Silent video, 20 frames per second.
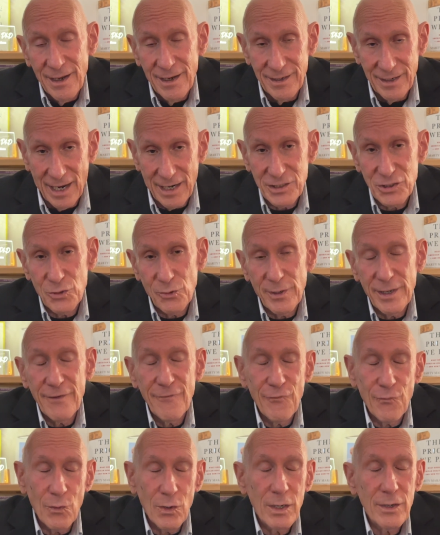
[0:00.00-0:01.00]
actually
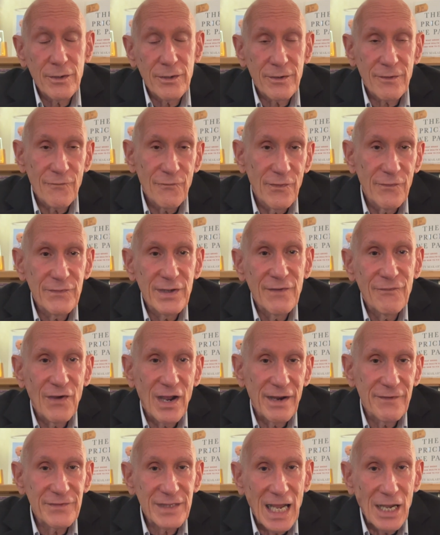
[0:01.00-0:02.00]

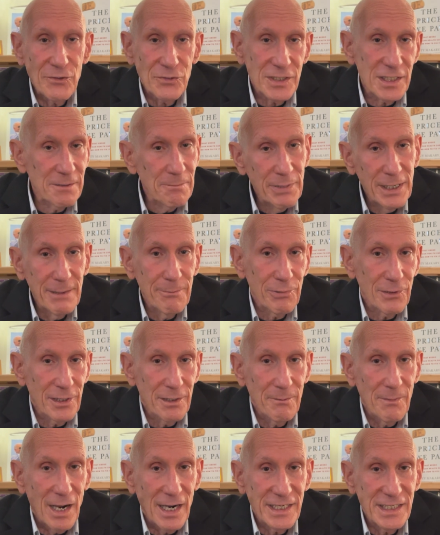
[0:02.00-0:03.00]
455,000 people
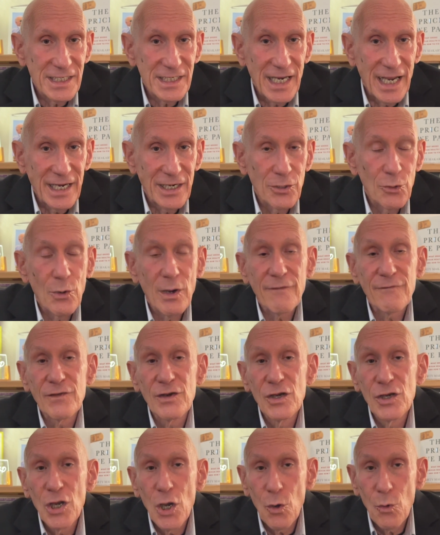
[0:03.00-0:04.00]
in my state who have
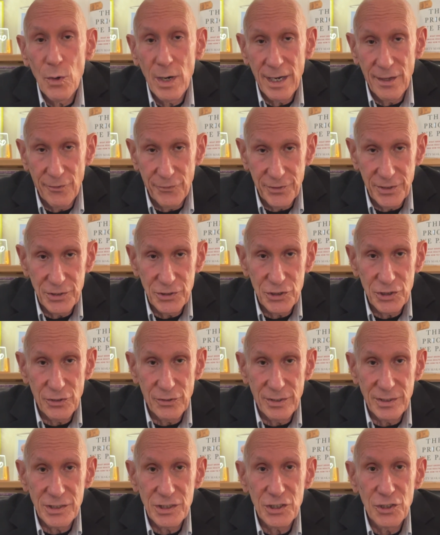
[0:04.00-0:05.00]
no health
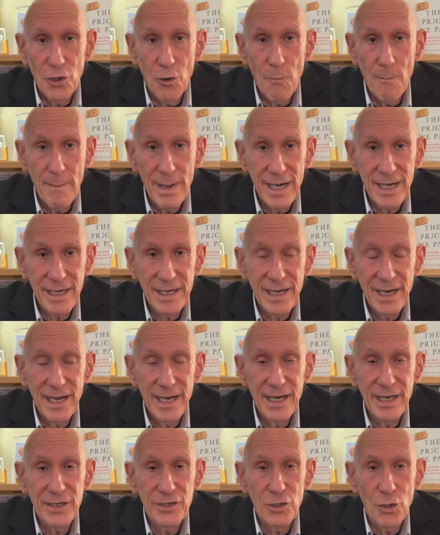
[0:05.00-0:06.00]
insurance, no
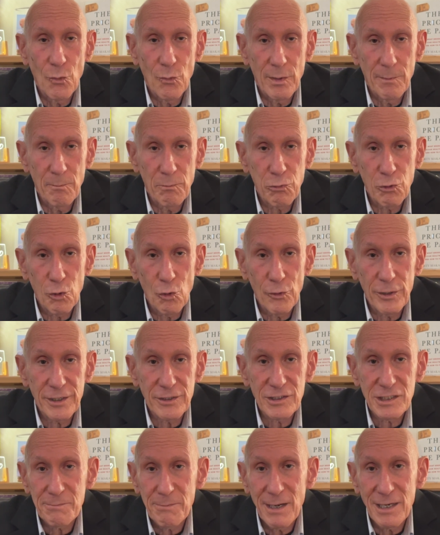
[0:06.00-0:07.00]
Medicaid, no
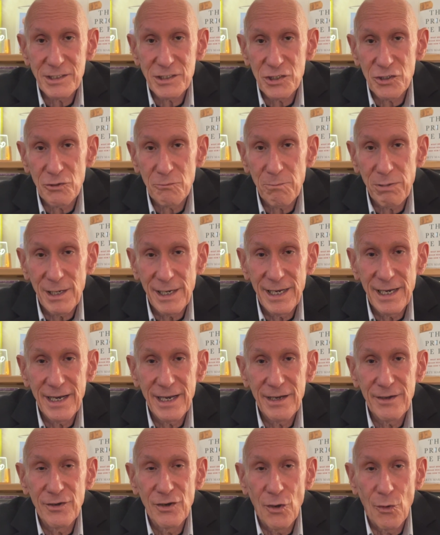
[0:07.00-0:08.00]
employer-sponsored
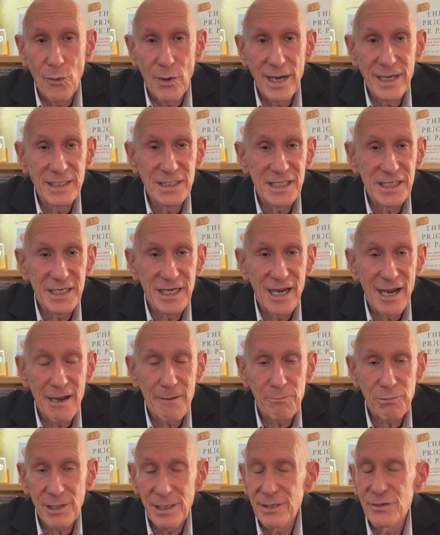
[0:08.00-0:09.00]
plan, no ACA
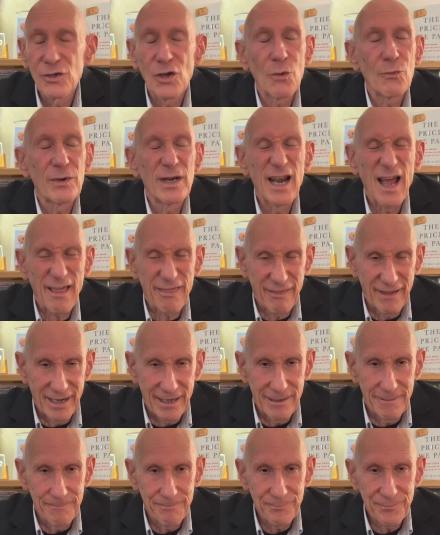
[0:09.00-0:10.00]
plan, no nothing.
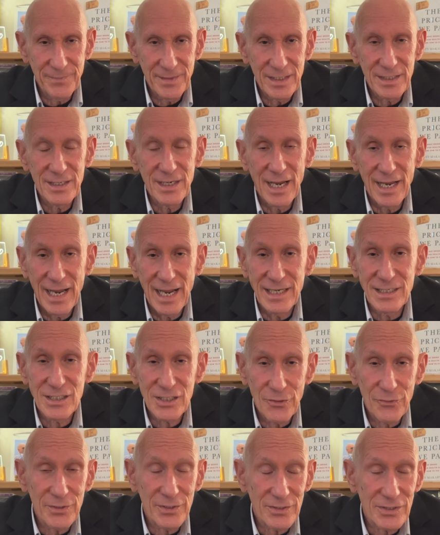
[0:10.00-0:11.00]
And
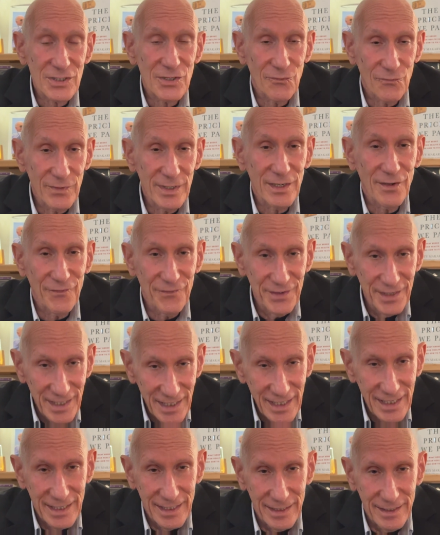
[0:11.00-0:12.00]
so there's a real
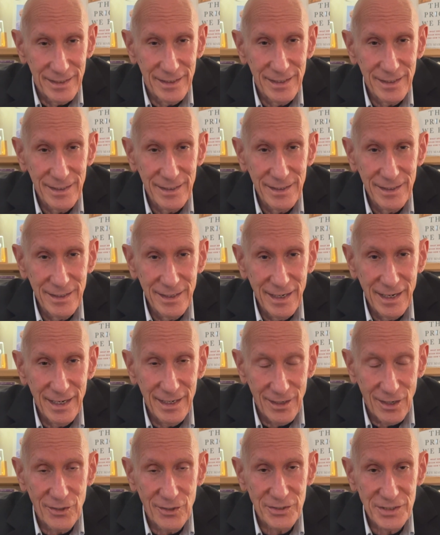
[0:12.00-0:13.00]
need
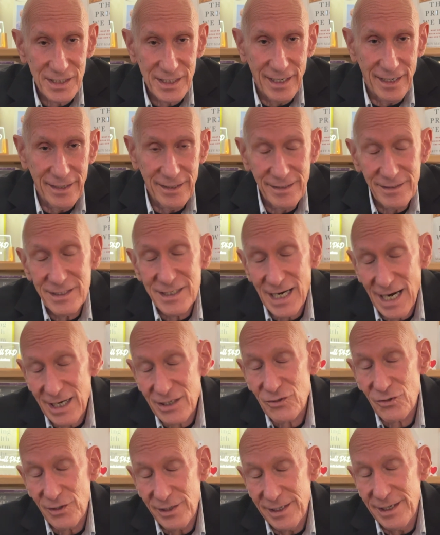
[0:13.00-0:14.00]
in state. It's
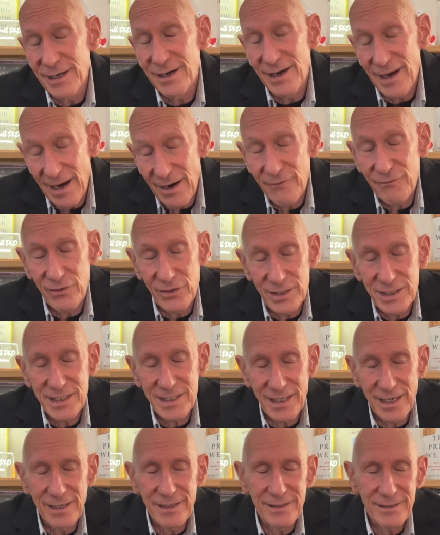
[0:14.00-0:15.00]
actually in every
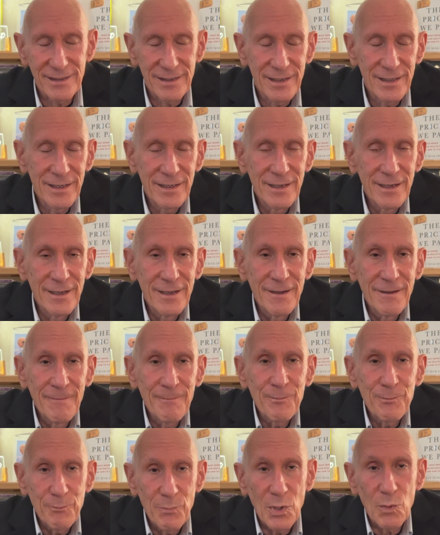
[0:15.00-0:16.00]
state.
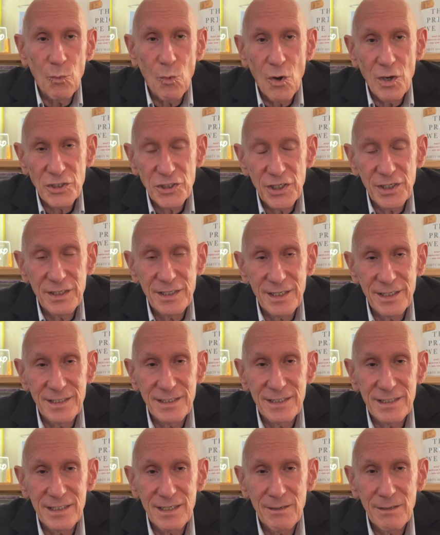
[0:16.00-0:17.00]
But
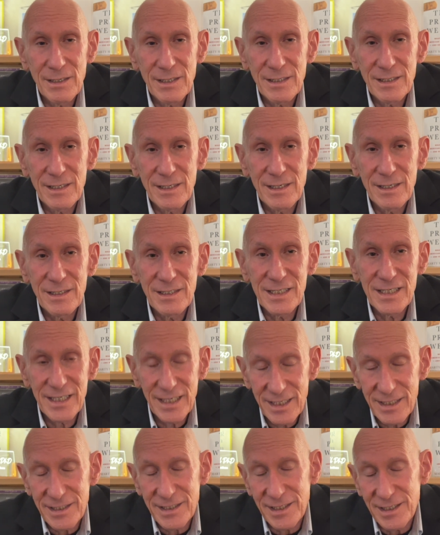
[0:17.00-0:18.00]
Washington
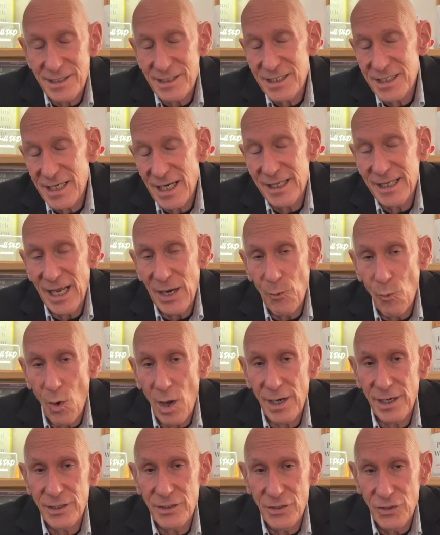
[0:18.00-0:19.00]
citizens said they
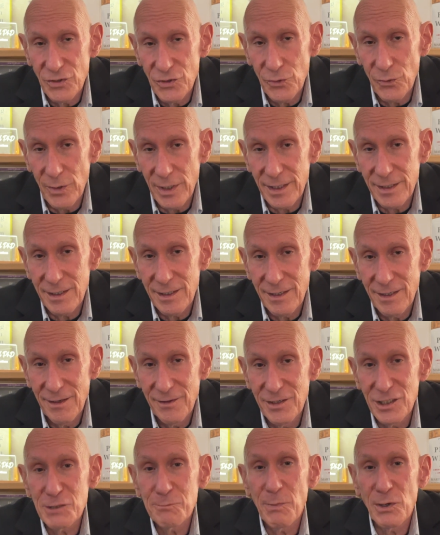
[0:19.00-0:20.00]
wanted to do it.
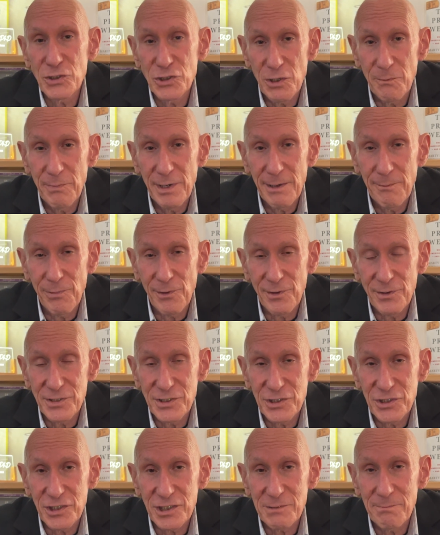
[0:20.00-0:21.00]
This bunch of people is
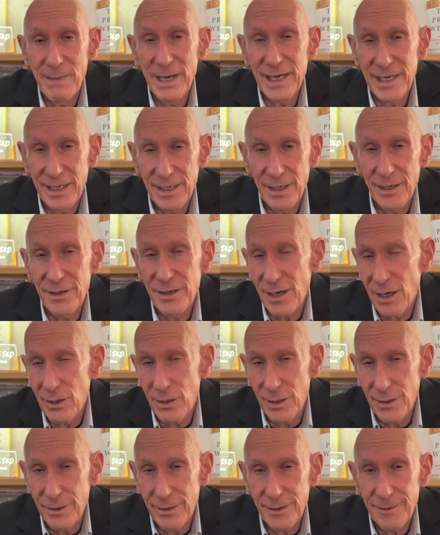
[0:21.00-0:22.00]
just making it
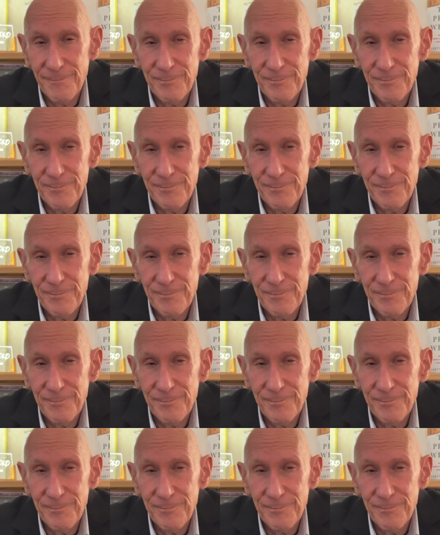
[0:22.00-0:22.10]
hard.